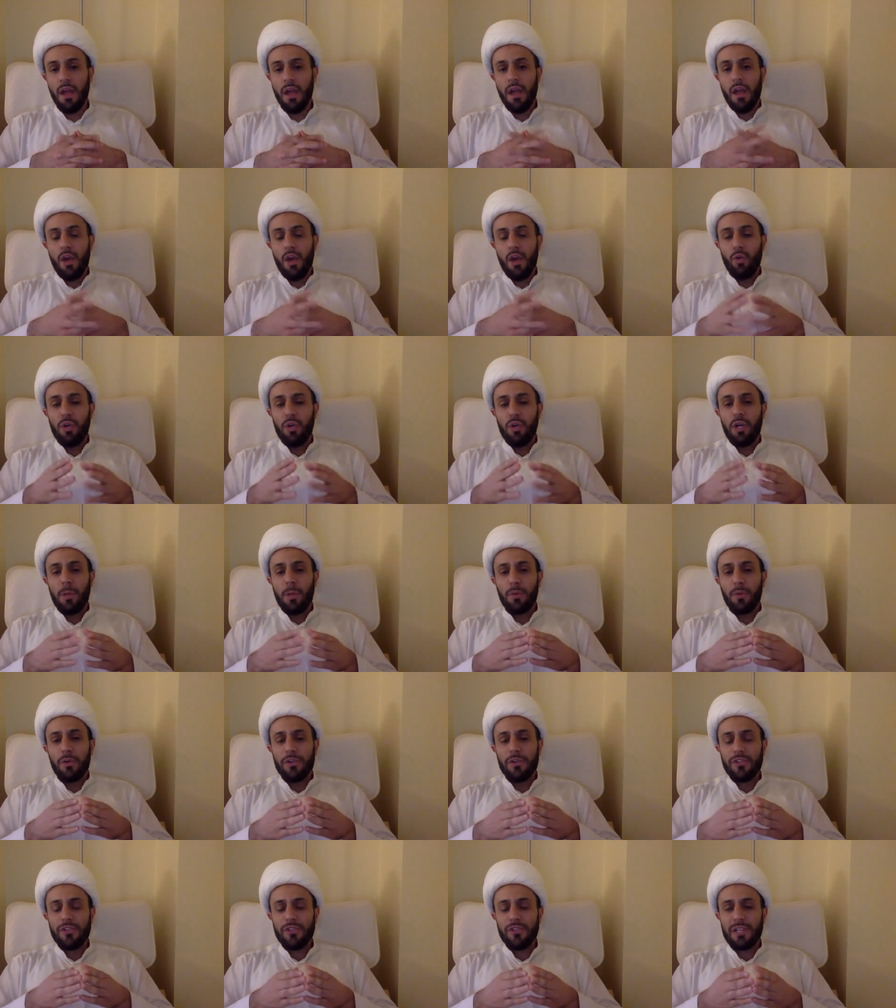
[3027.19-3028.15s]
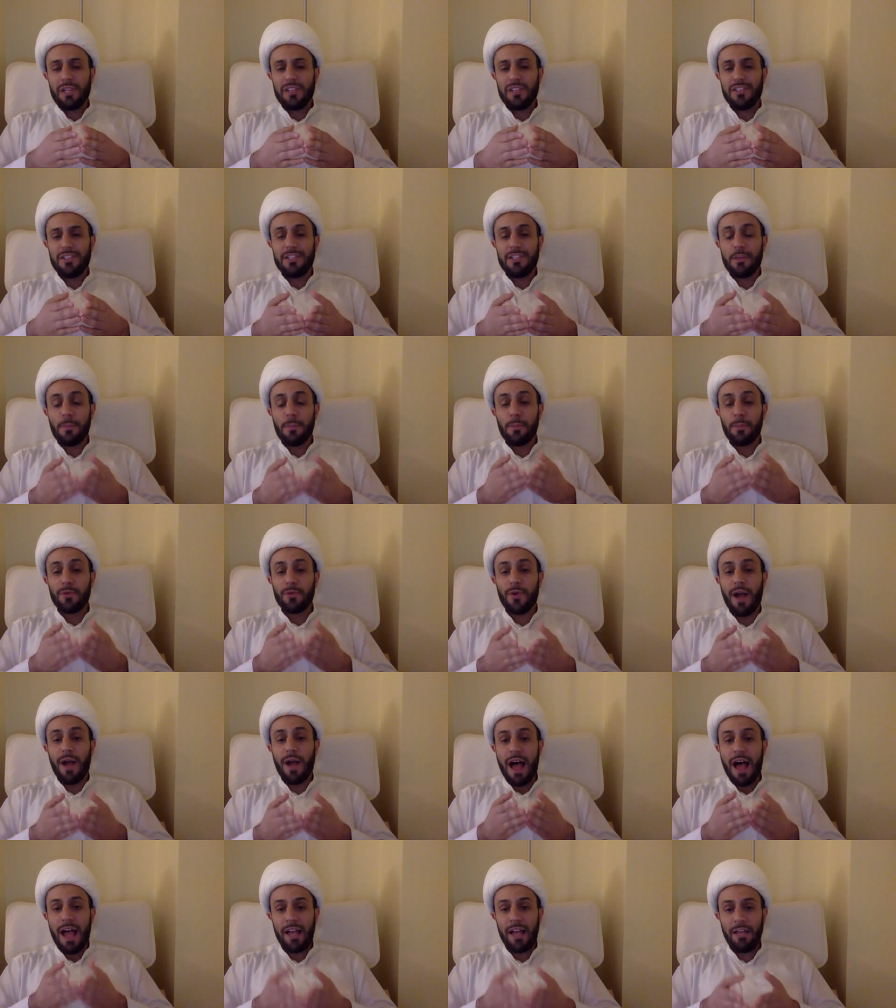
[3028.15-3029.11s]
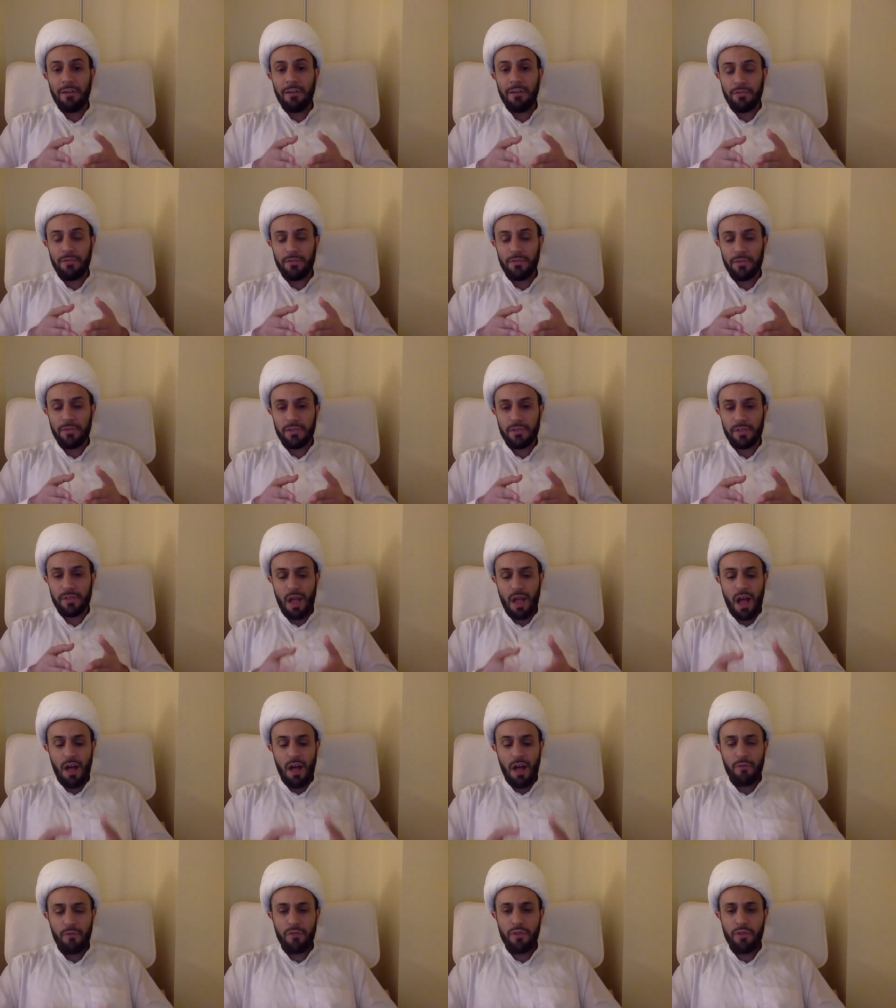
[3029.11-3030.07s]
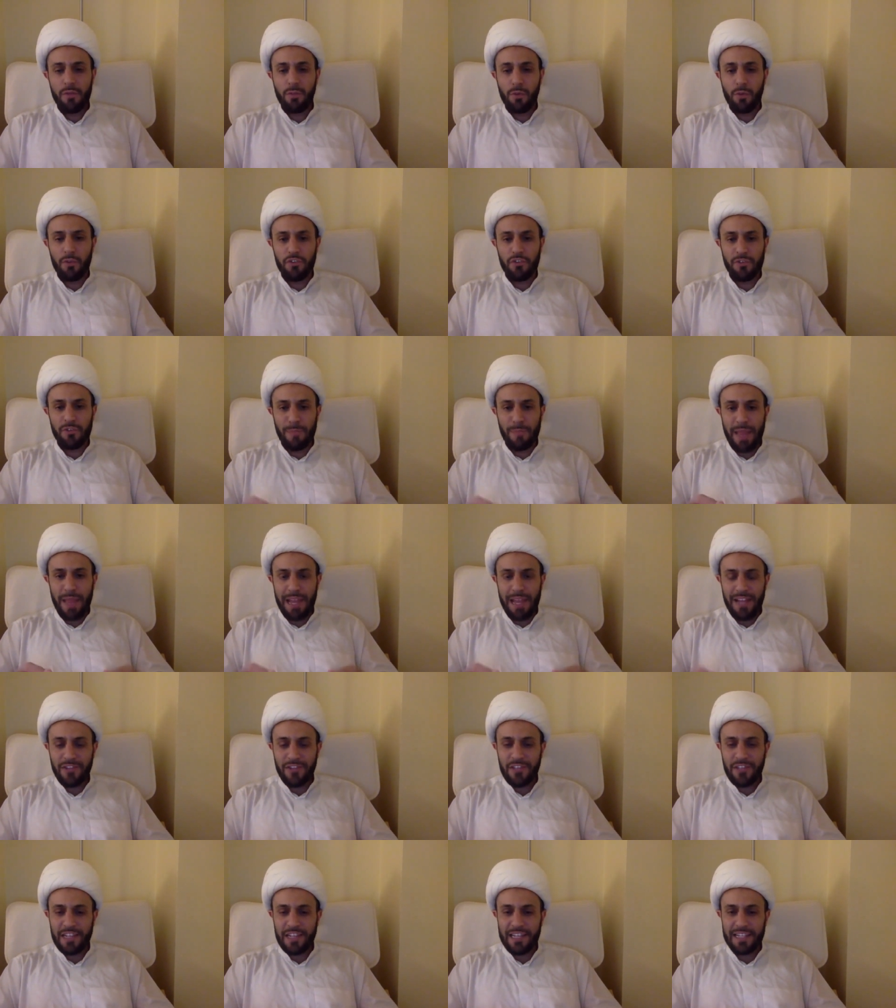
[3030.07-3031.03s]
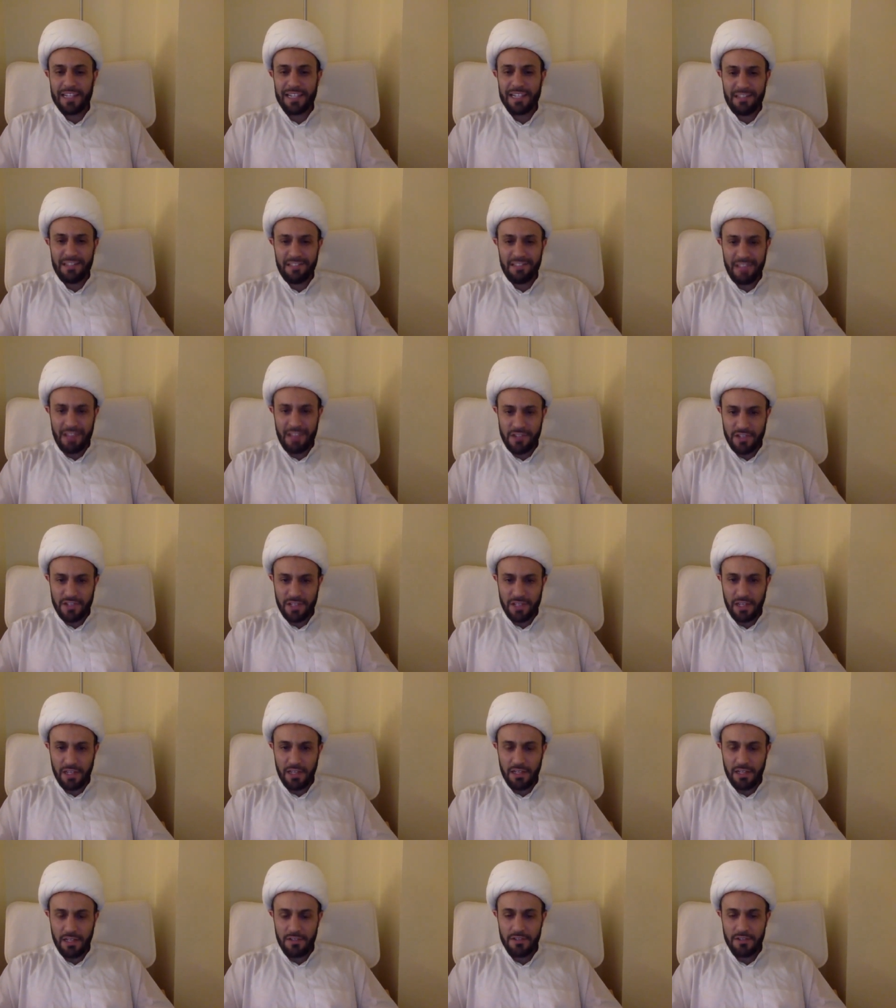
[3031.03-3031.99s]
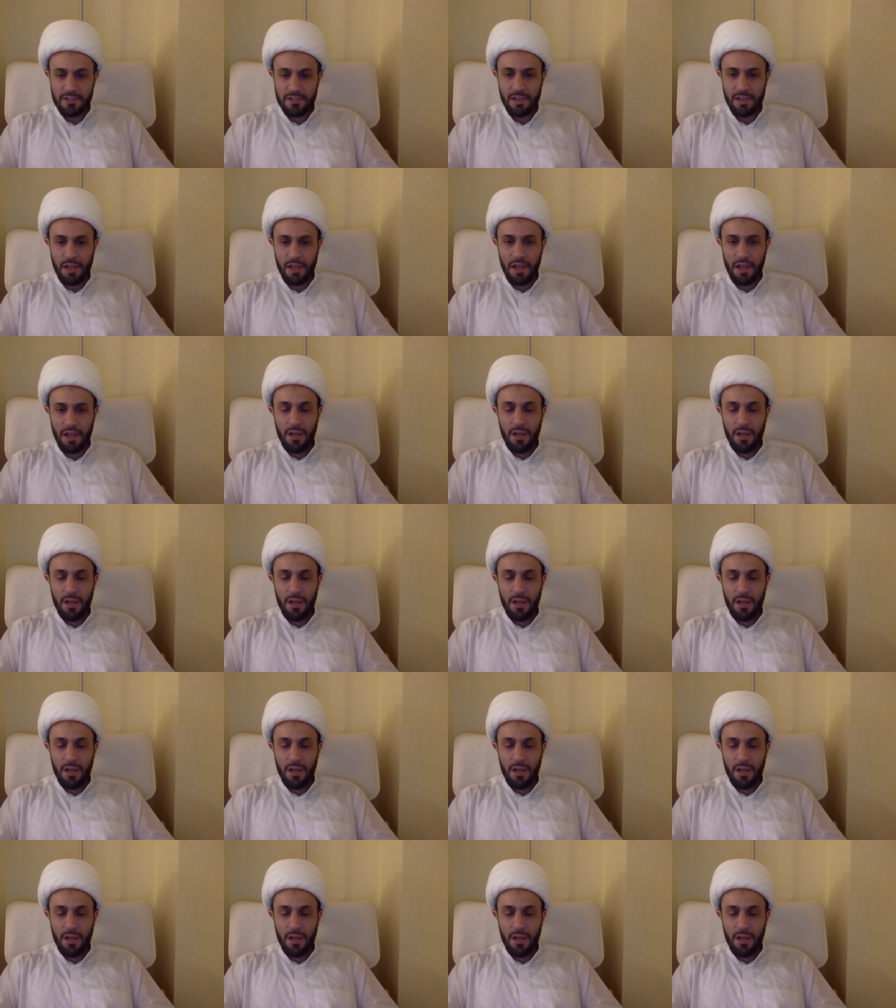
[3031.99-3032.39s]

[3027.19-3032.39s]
when a person is deprived of the most basic necessities,